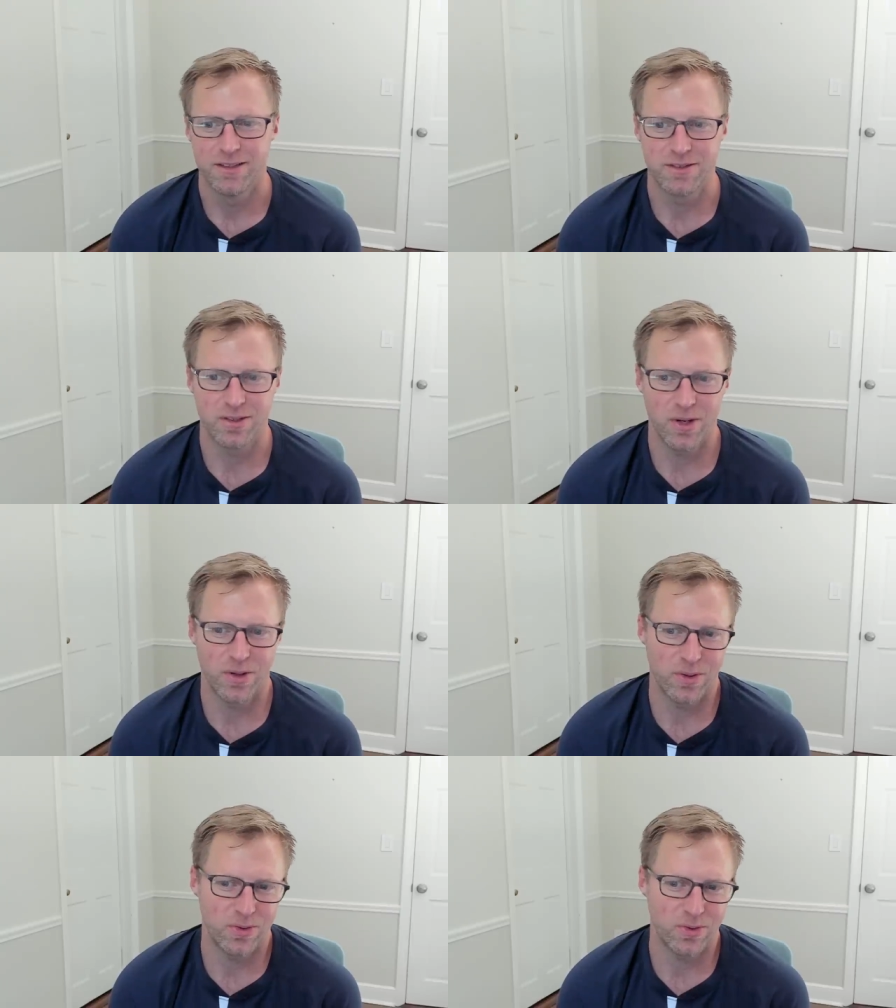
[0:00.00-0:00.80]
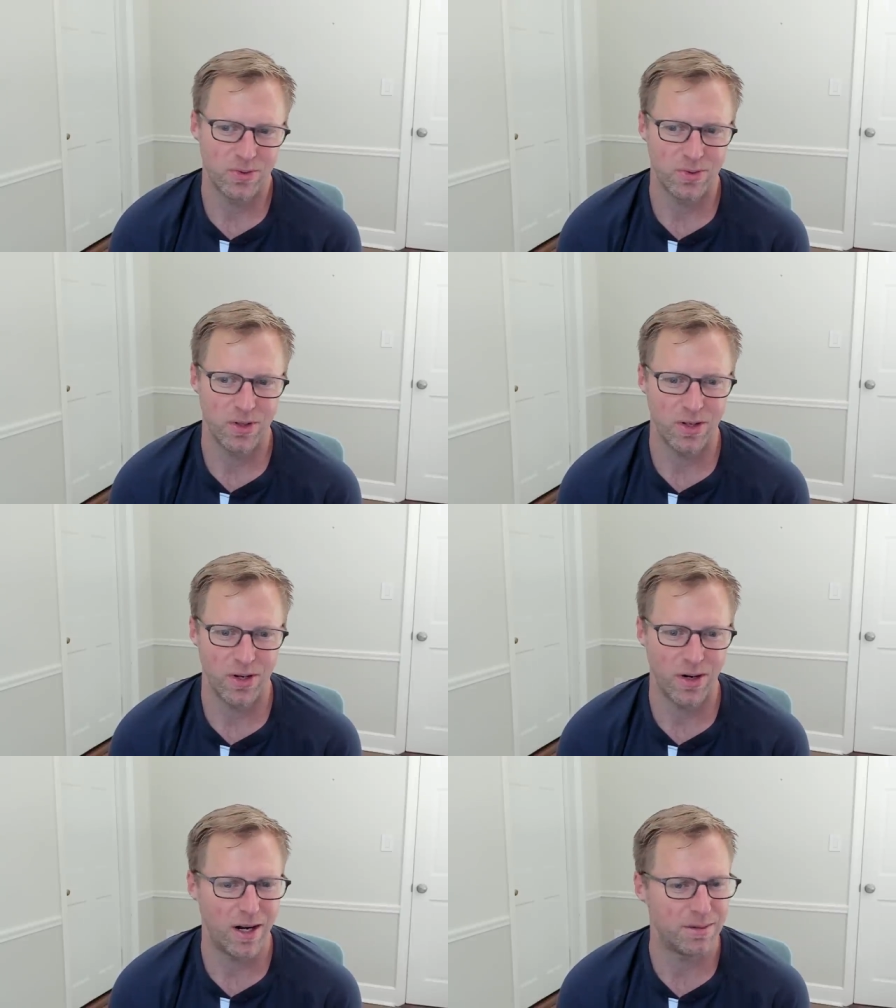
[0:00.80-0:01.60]
So you
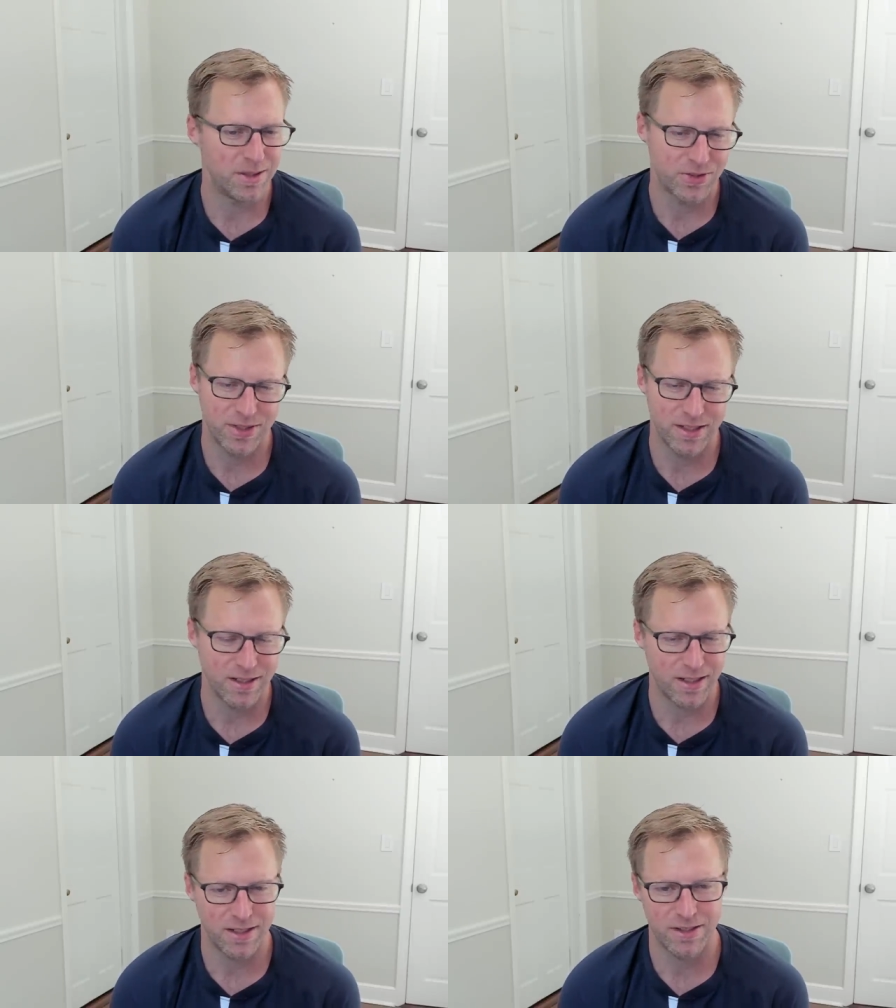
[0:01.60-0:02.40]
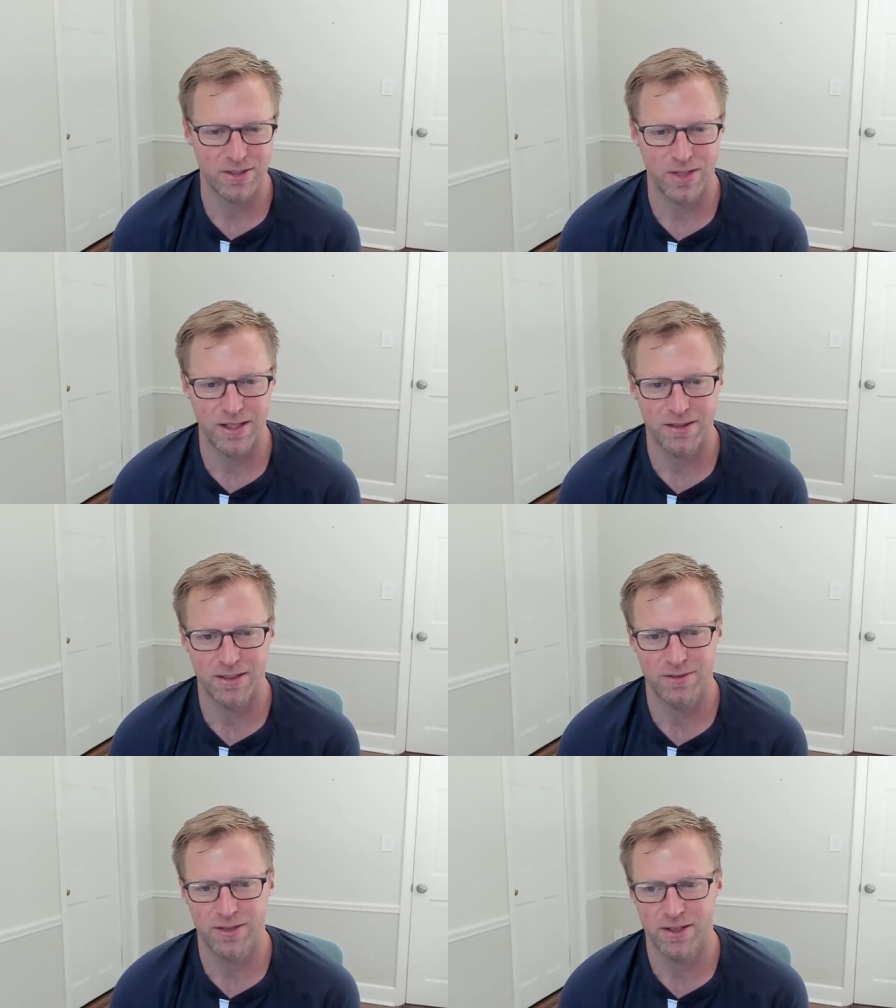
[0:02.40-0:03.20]
know, I'm interested to get into the trade and
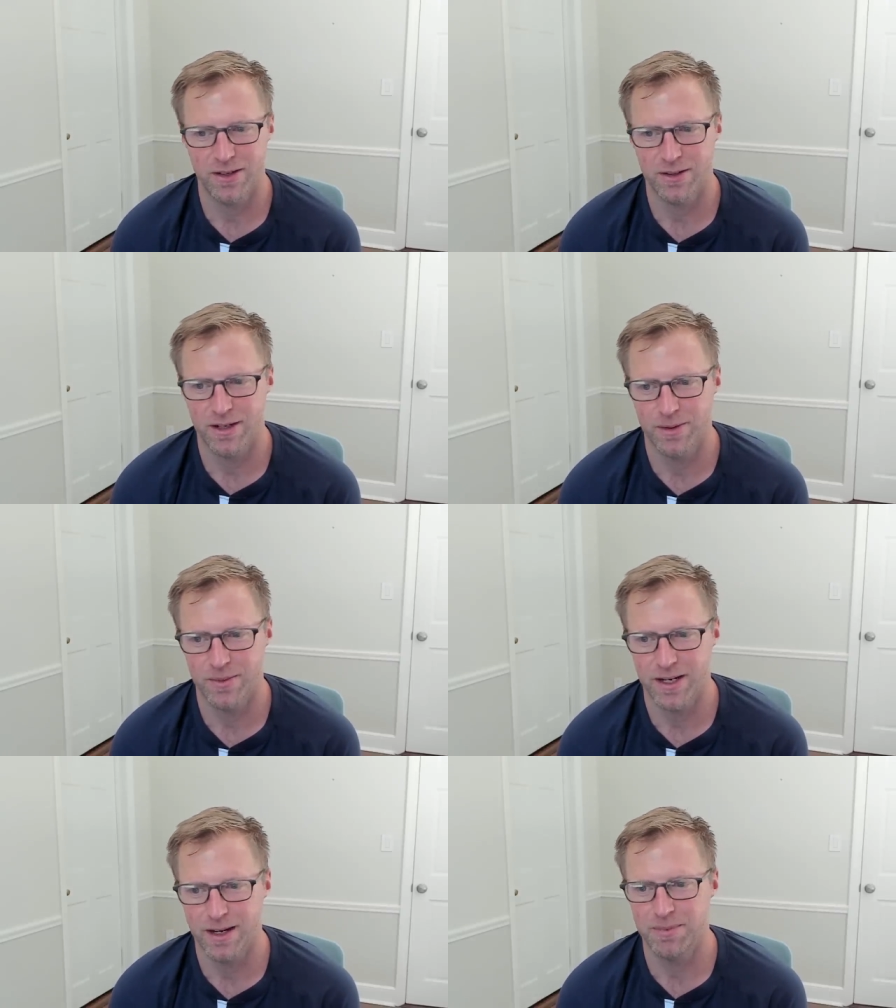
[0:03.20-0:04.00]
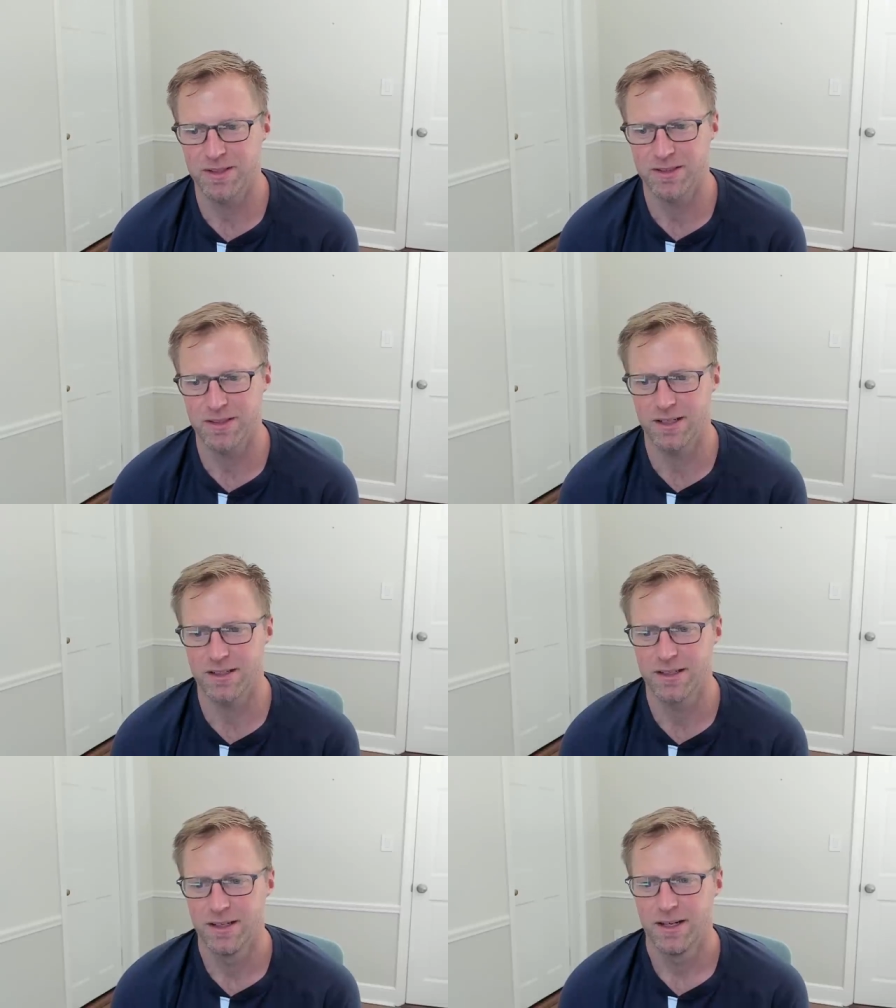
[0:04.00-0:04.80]
let's figure out kind of what happens and,
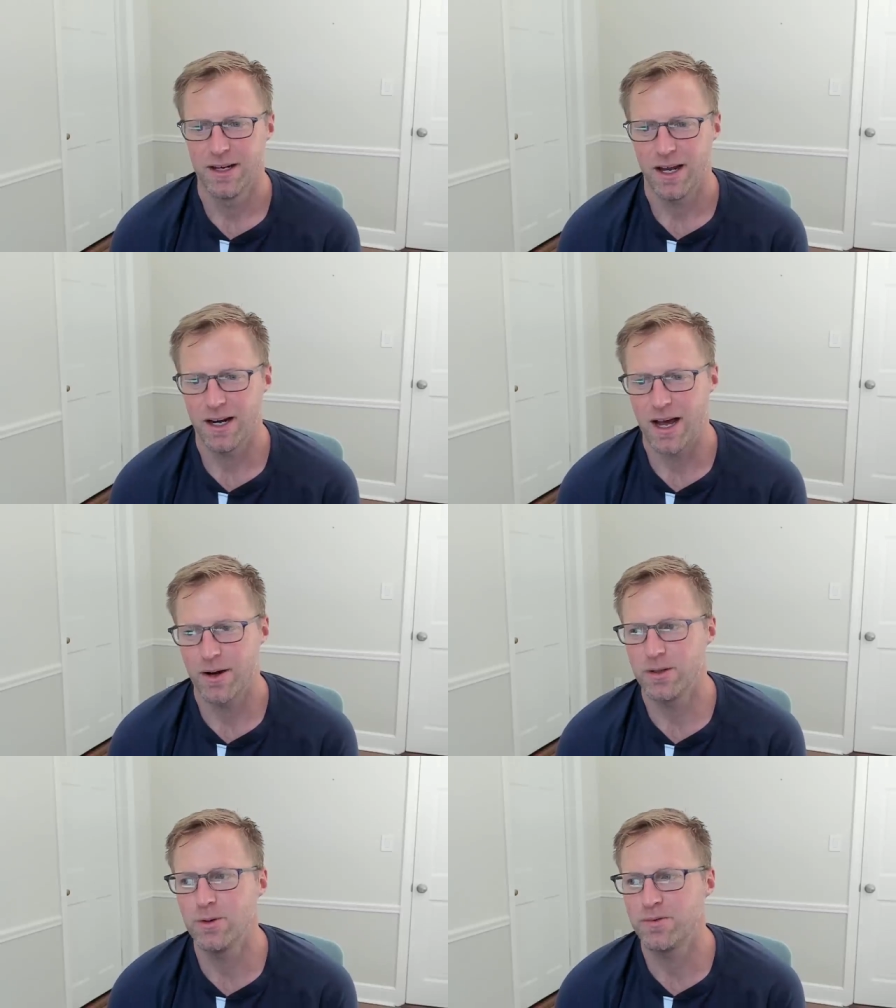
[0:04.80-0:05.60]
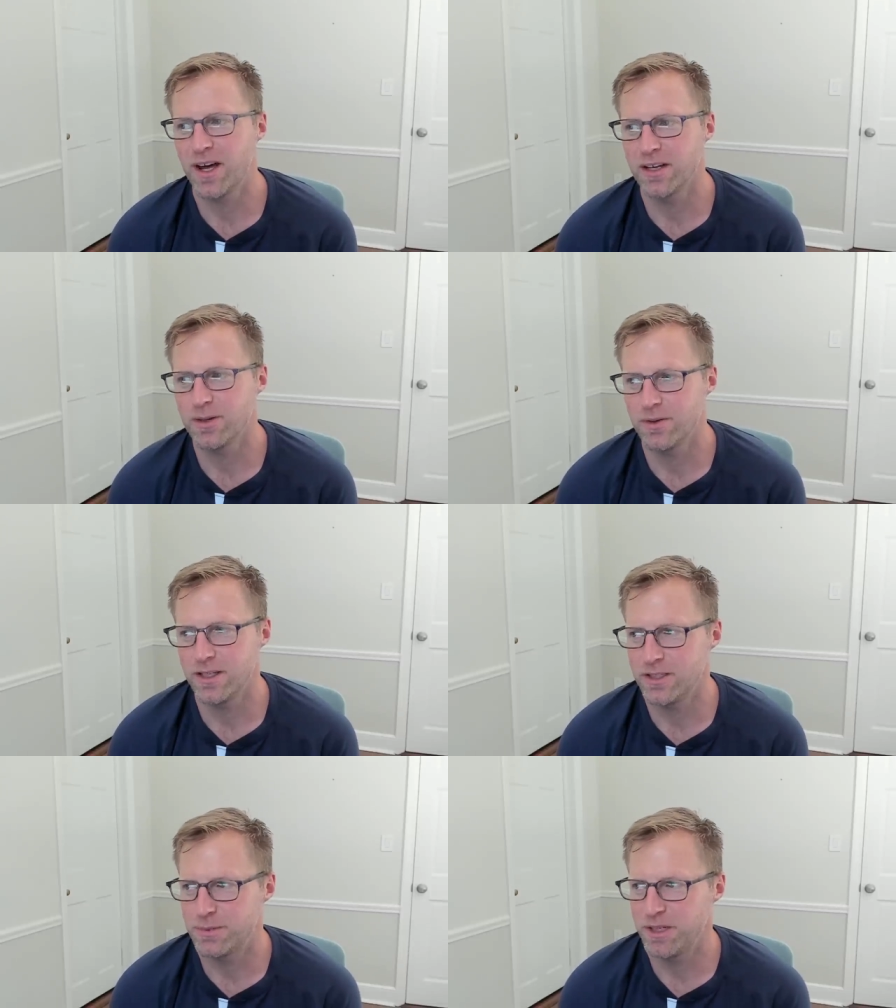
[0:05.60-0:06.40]
and, and how you valued
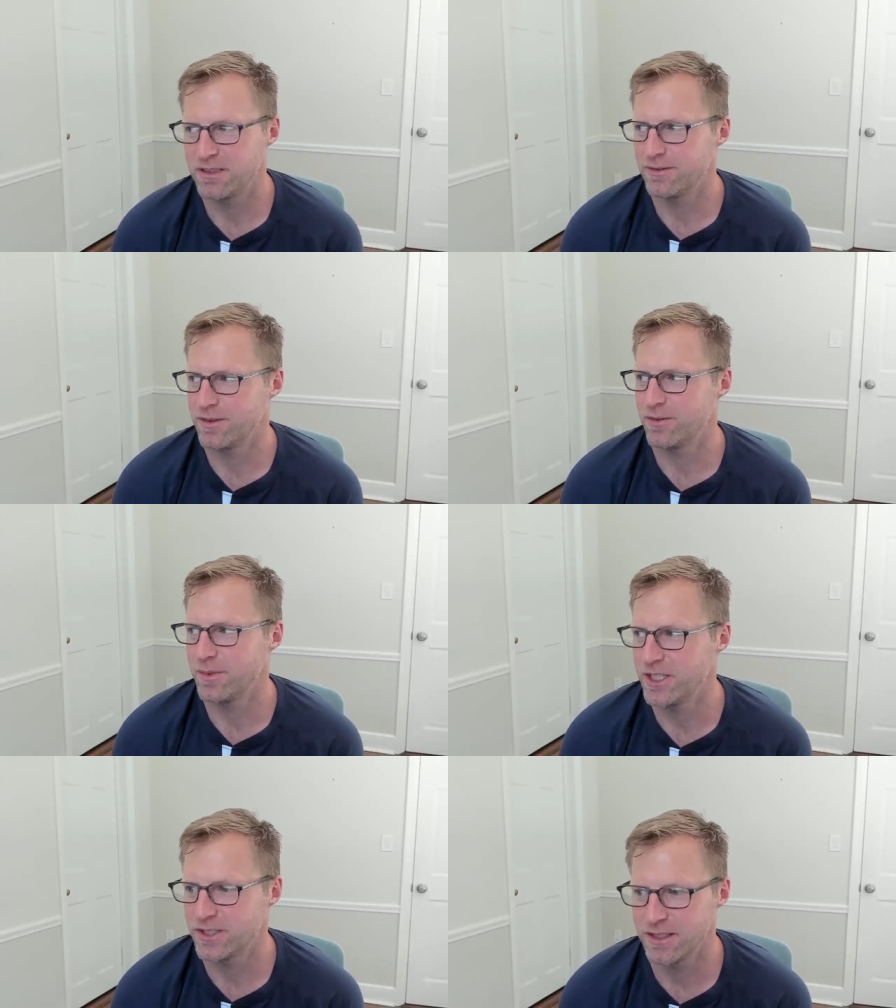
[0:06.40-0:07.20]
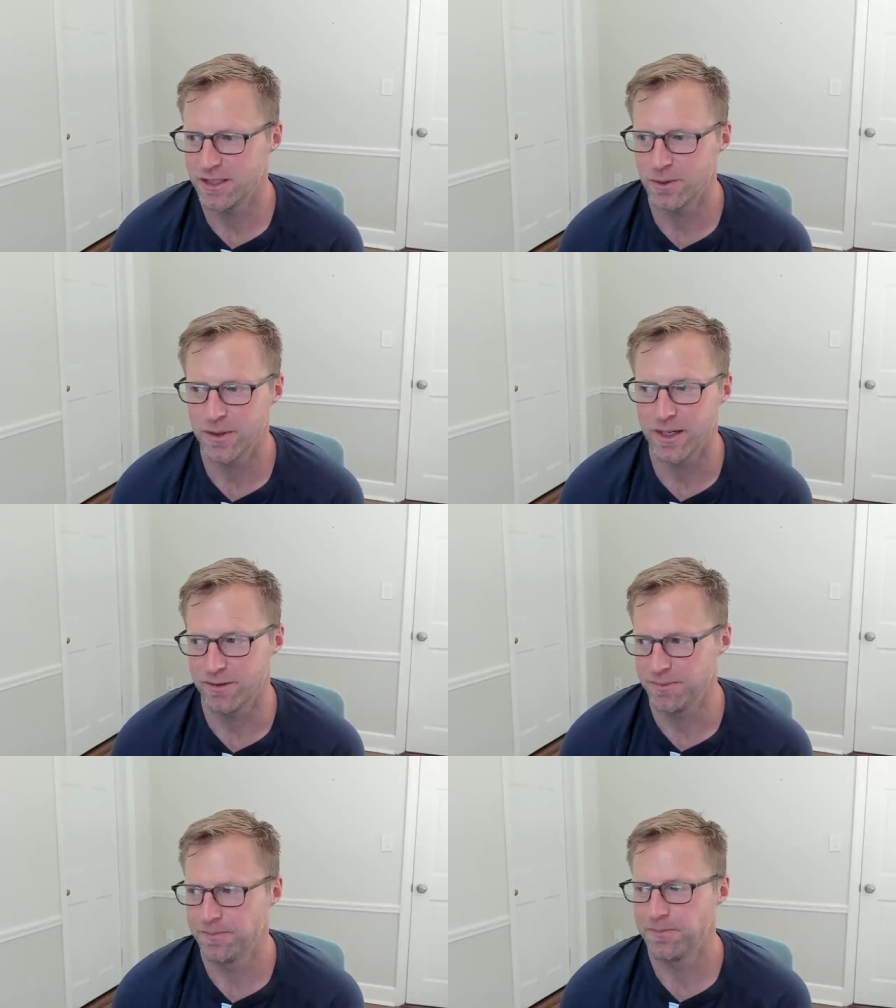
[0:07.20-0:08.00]
each piece of information that you were given.